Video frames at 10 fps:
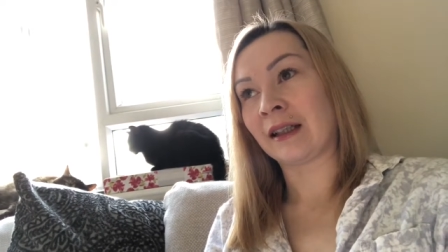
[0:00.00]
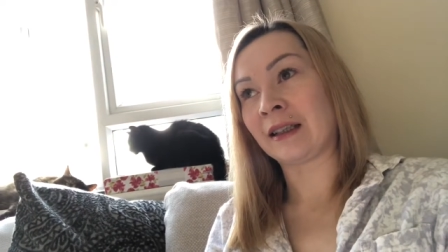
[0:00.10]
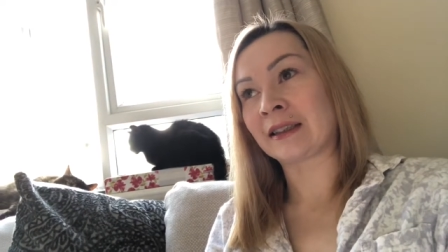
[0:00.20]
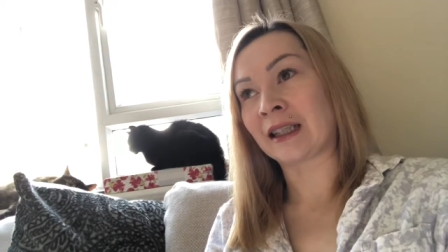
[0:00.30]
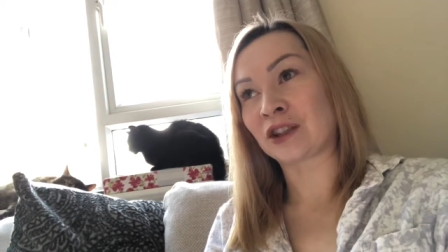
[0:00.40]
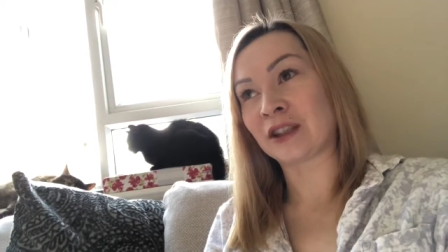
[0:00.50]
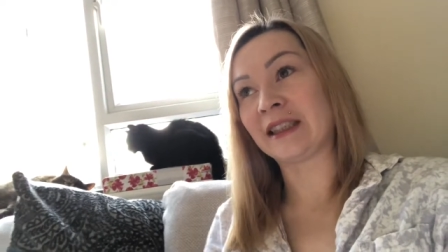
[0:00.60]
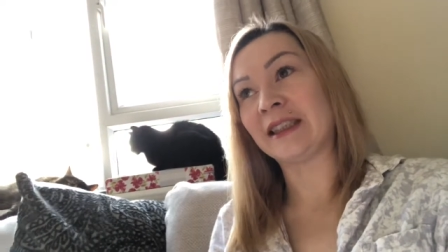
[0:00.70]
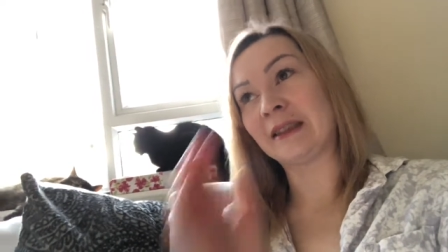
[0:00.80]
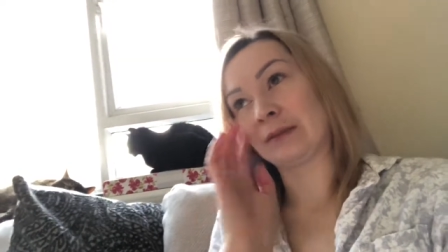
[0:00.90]
it's
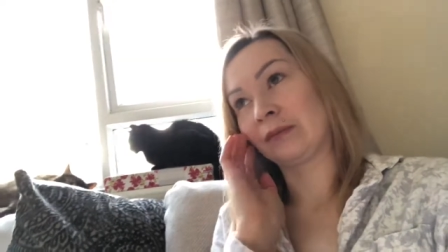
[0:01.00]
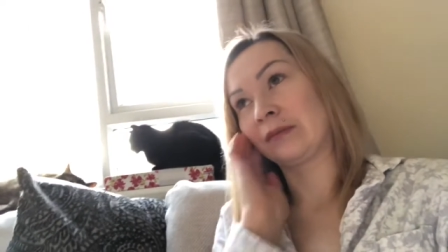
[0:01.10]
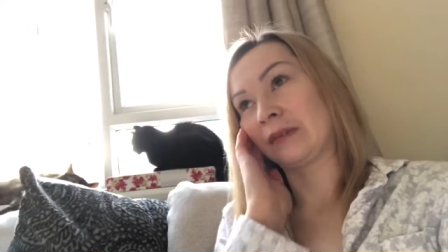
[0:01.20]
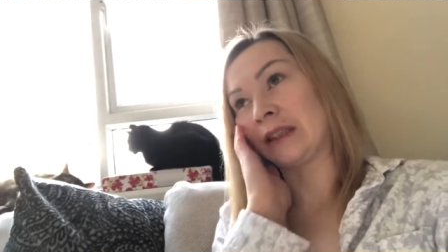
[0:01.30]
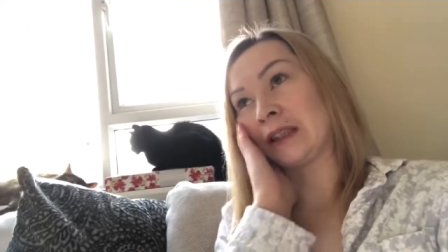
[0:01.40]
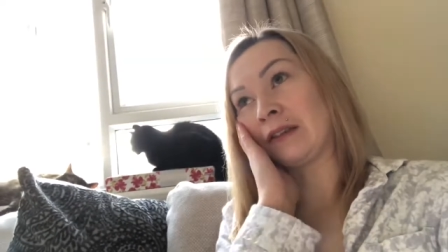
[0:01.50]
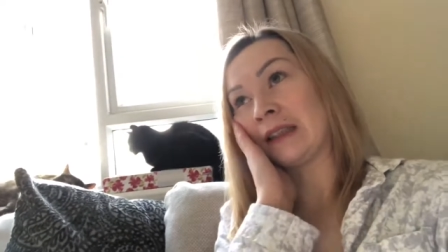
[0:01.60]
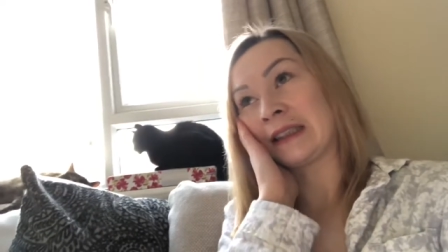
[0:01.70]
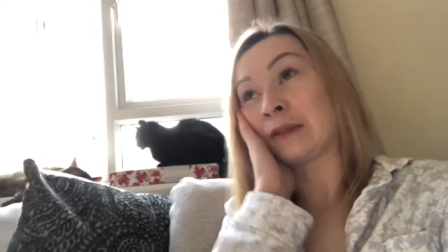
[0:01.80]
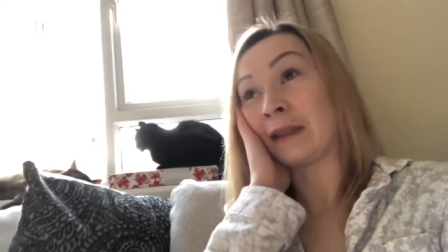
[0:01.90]
actually it's a,
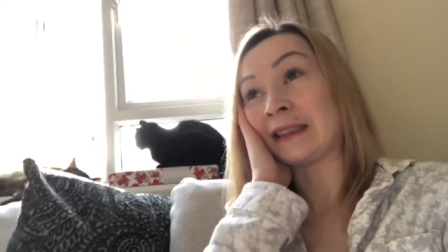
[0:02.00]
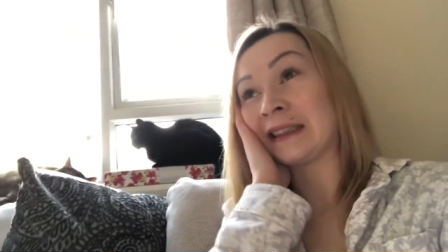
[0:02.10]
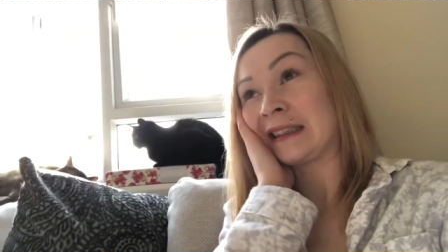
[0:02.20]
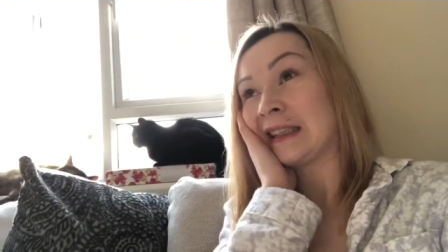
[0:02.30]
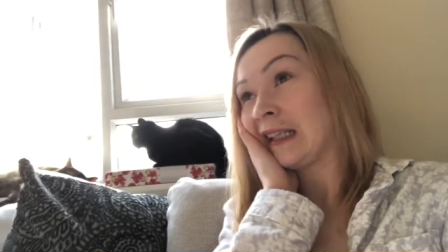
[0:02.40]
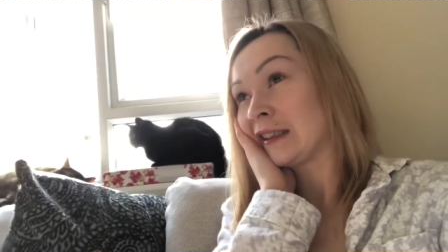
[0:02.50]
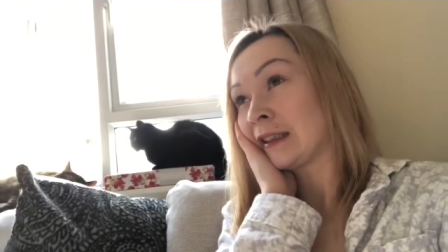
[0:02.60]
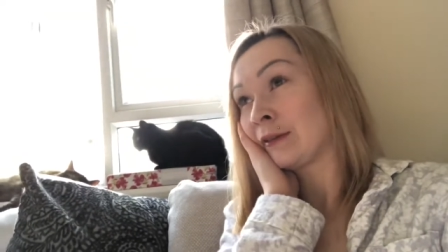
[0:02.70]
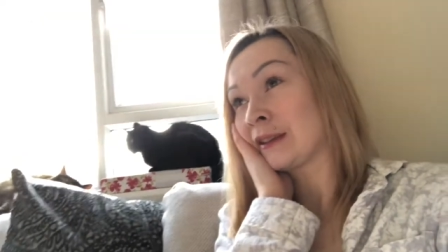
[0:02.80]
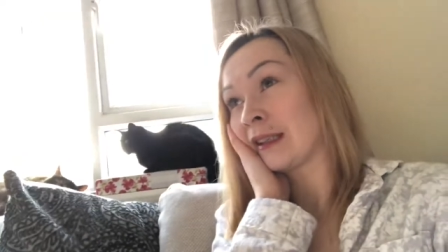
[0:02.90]
it's twenty to ten,
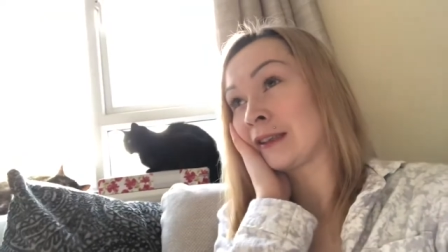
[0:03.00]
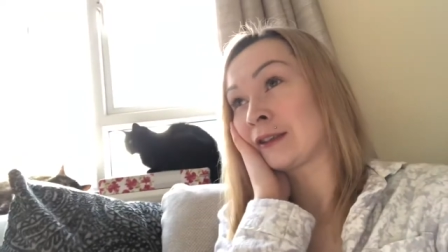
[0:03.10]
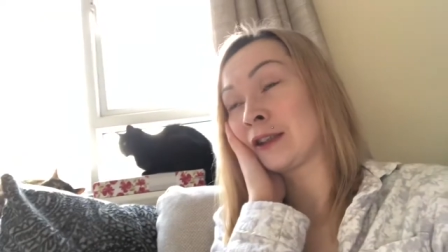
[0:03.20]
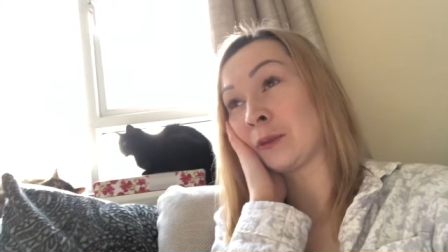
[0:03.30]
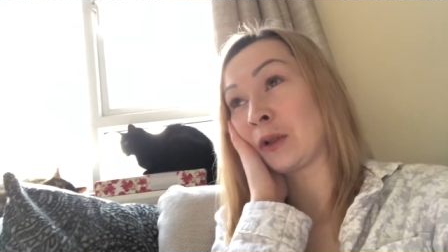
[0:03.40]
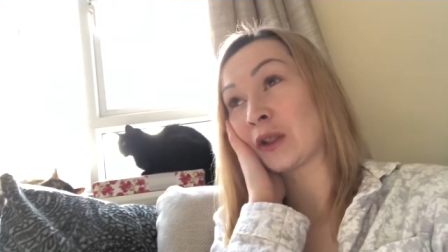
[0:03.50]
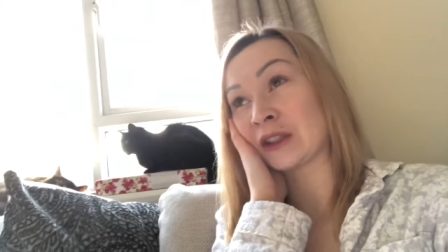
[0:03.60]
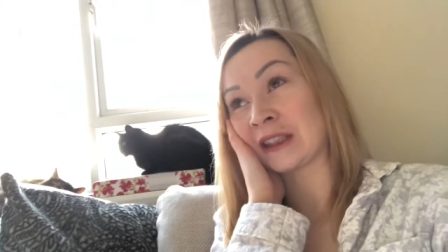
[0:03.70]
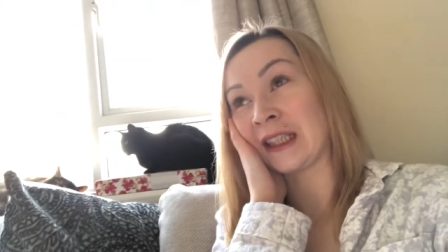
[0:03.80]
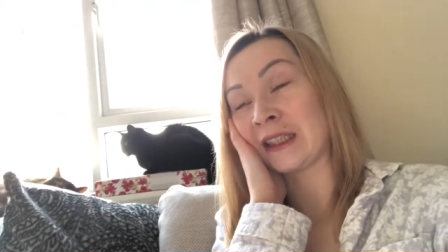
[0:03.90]
so it's it, to be
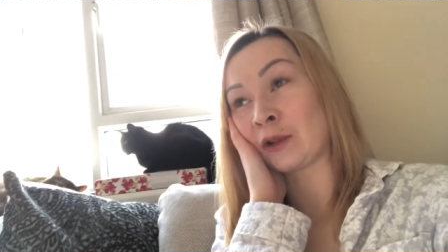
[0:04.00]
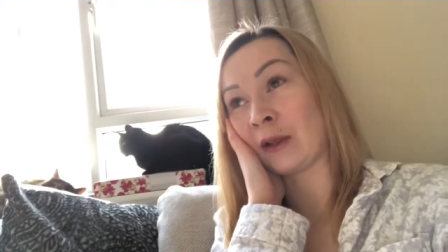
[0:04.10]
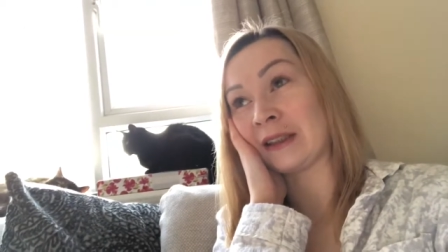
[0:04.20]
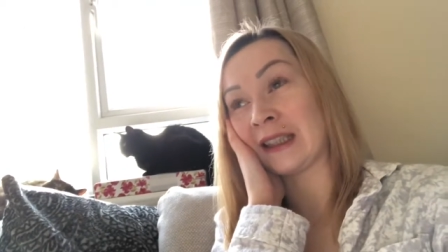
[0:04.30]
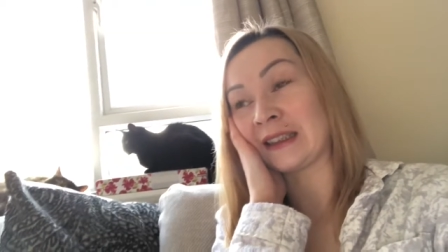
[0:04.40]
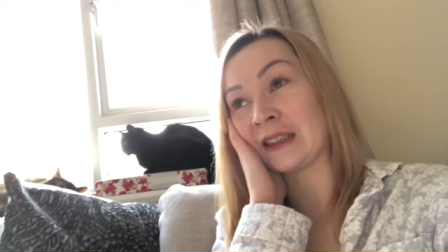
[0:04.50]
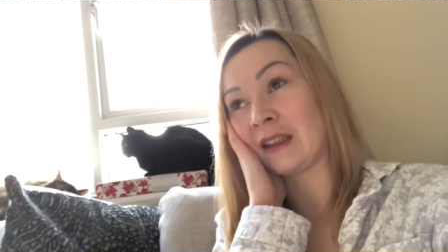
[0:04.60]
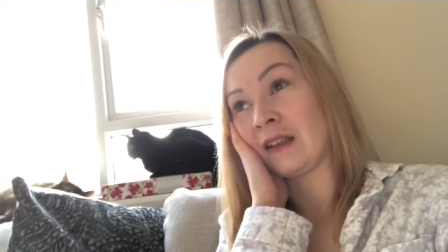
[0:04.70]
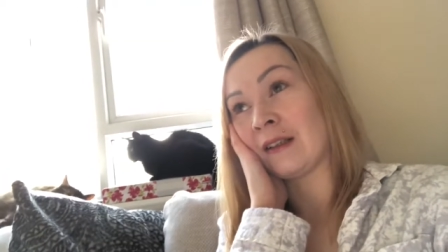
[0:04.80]
honest, it is quite late.